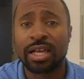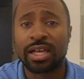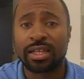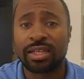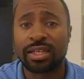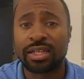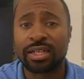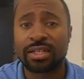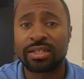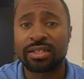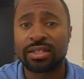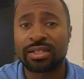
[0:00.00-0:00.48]

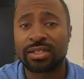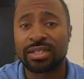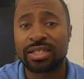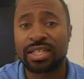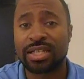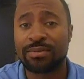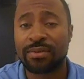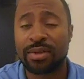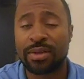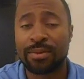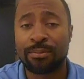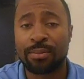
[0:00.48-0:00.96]
leading the
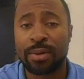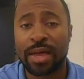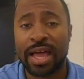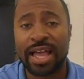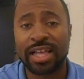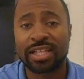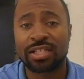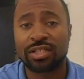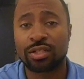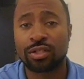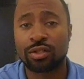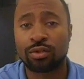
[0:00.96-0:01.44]
team in
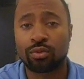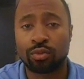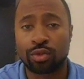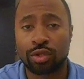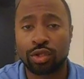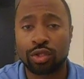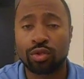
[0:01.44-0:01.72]
passing with